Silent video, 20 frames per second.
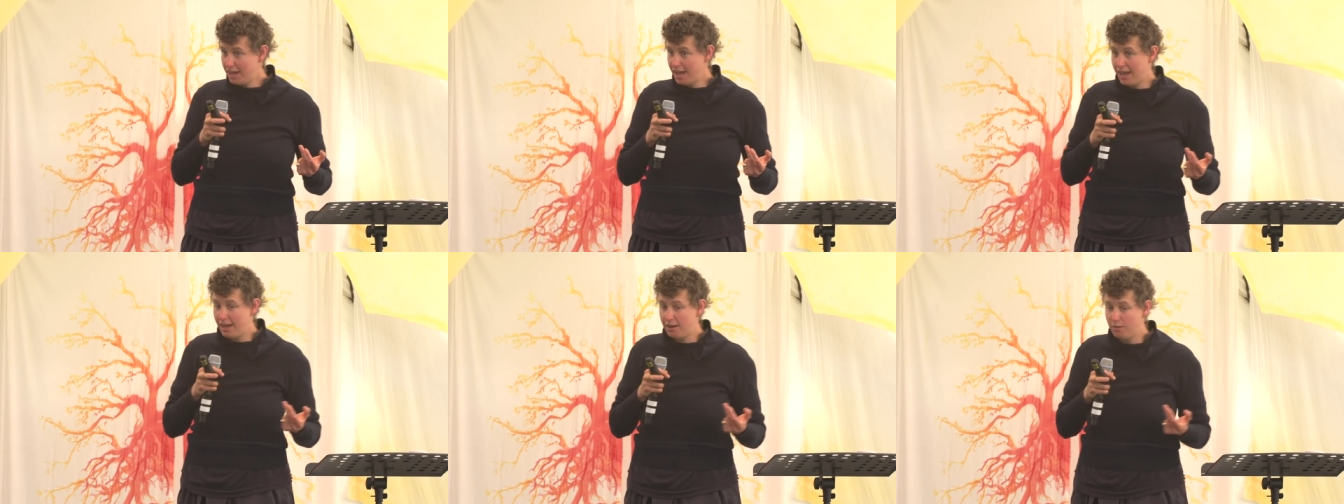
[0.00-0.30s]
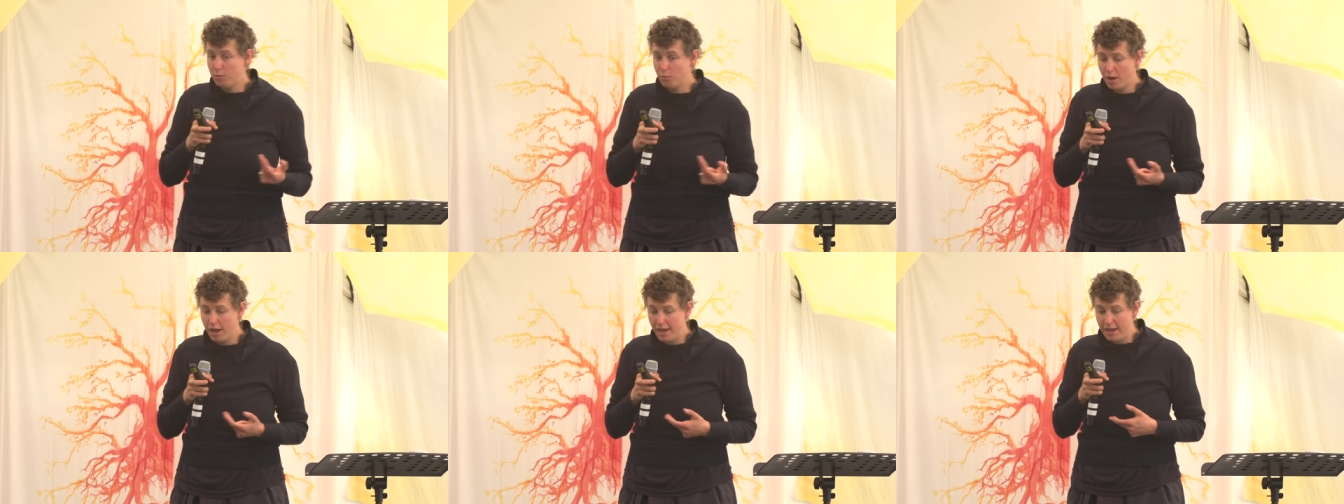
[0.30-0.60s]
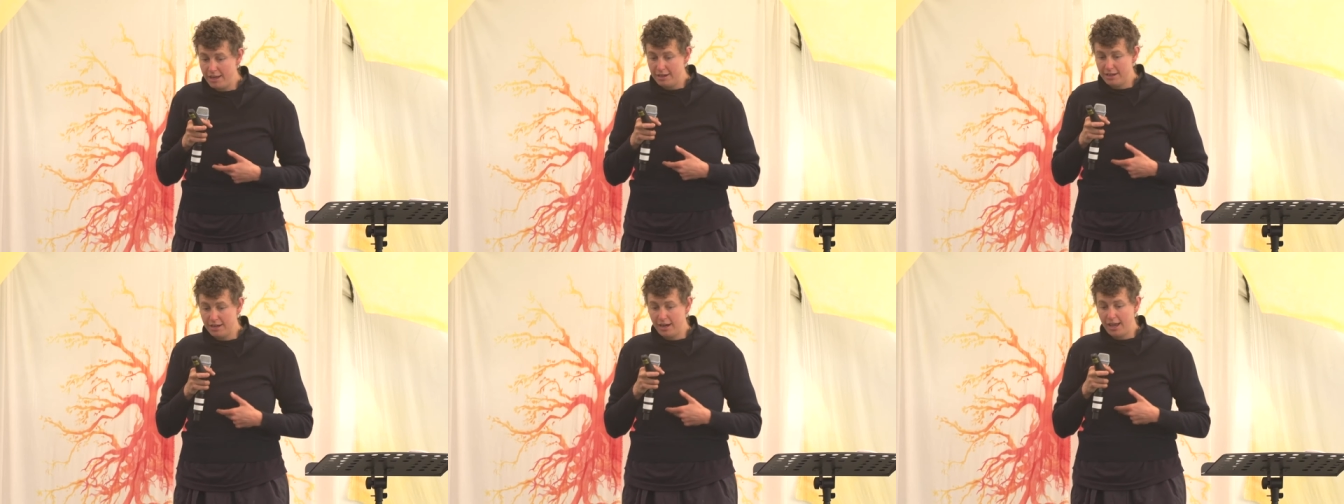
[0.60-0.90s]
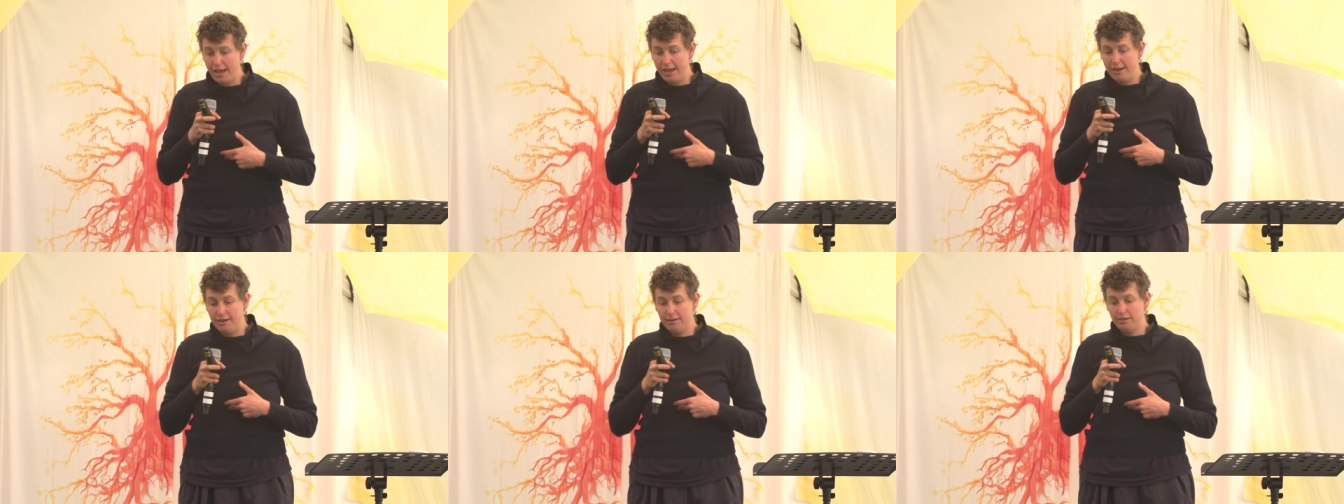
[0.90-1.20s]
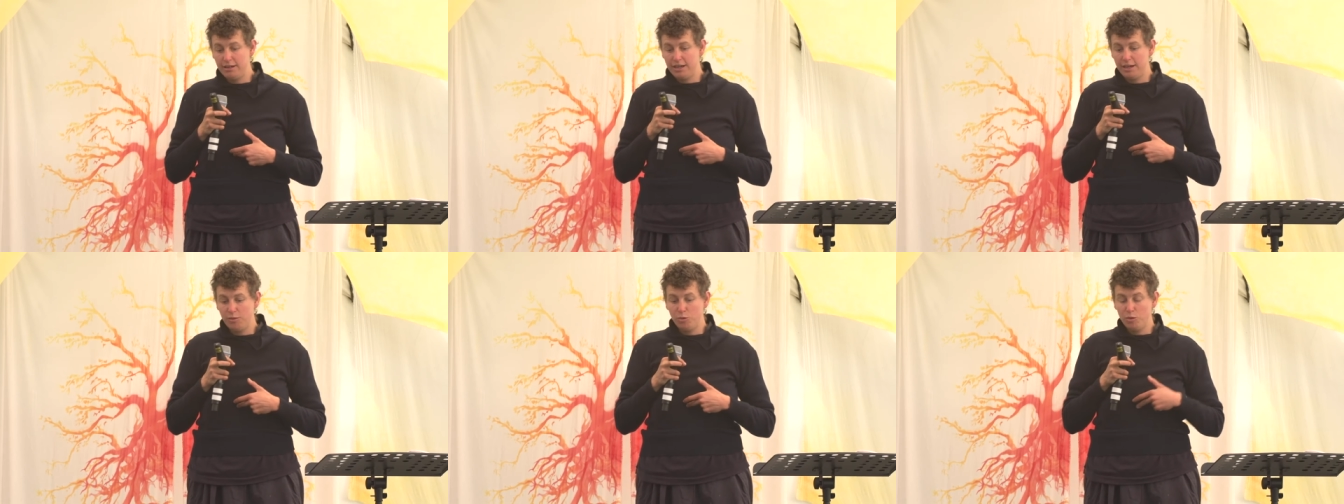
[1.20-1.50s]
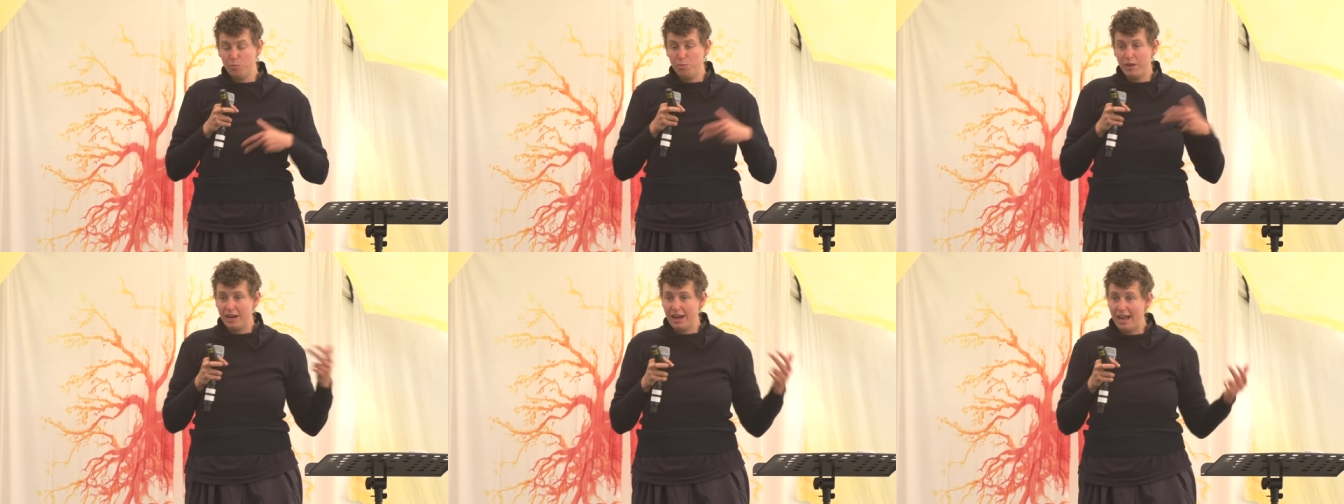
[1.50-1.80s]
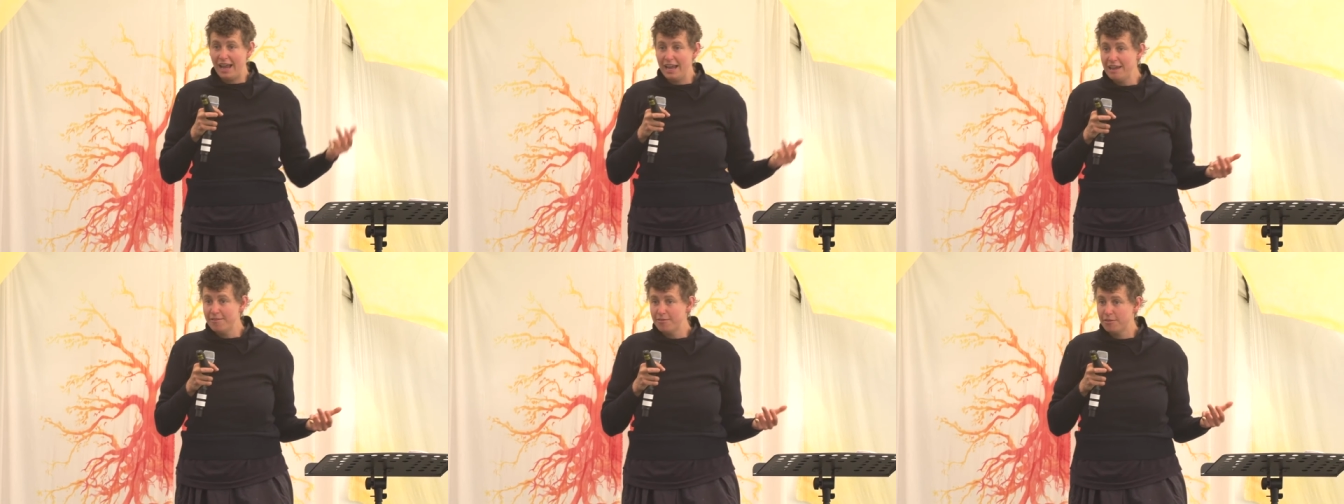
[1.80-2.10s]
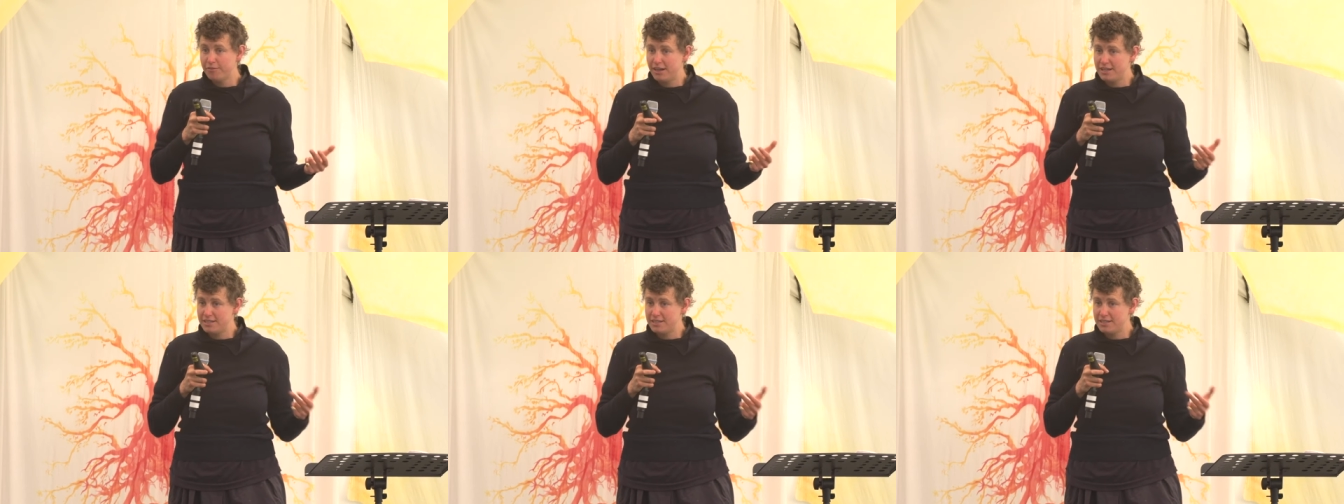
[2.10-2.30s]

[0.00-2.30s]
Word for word: And, and, and it would be naive of